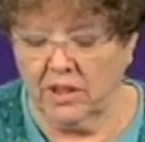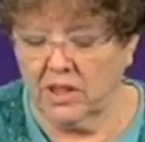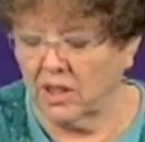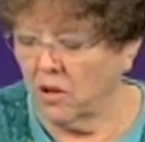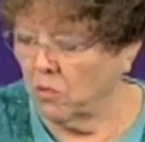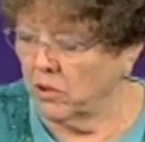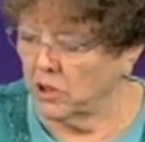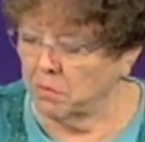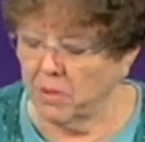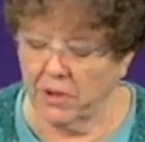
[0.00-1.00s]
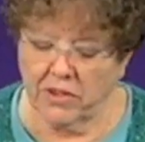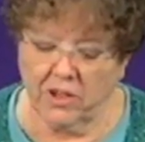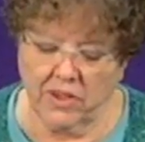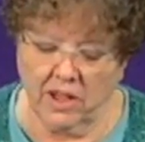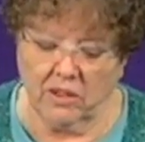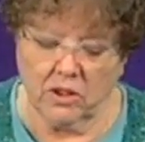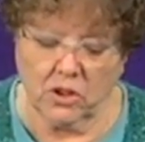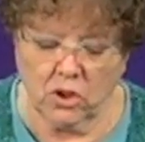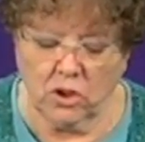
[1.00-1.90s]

It's got one spot there that looks